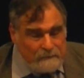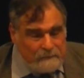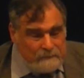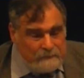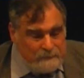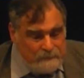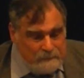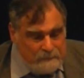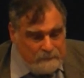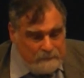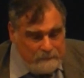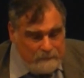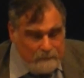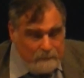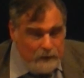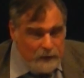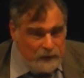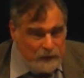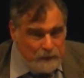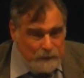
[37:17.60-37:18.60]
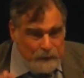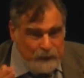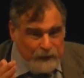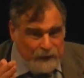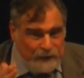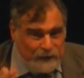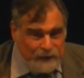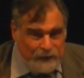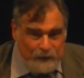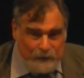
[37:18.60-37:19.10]
Bishop
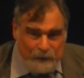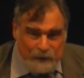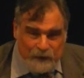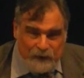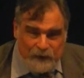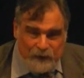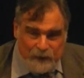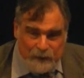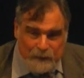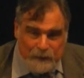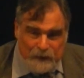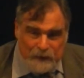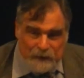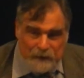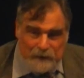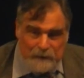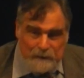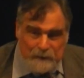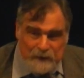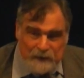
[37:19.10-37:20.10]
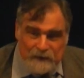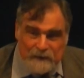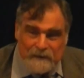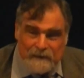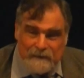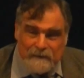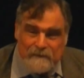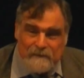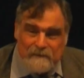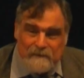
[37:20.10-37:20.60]
Piers there was on the special commission.